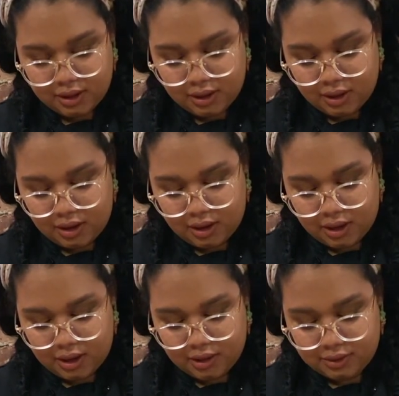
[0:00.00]
a
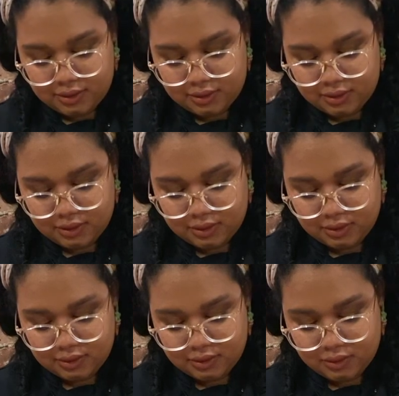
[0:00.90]
nice
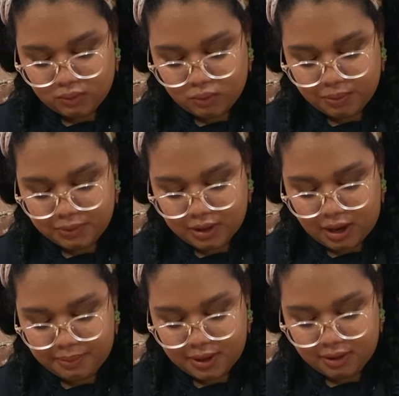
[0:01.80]
whipped
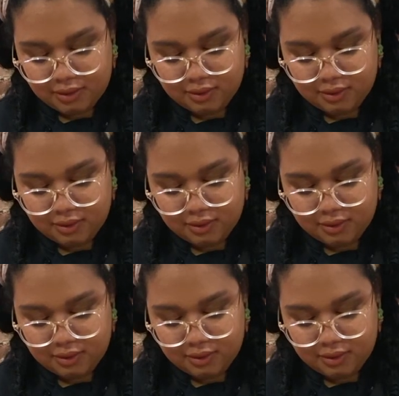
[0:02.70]
topping.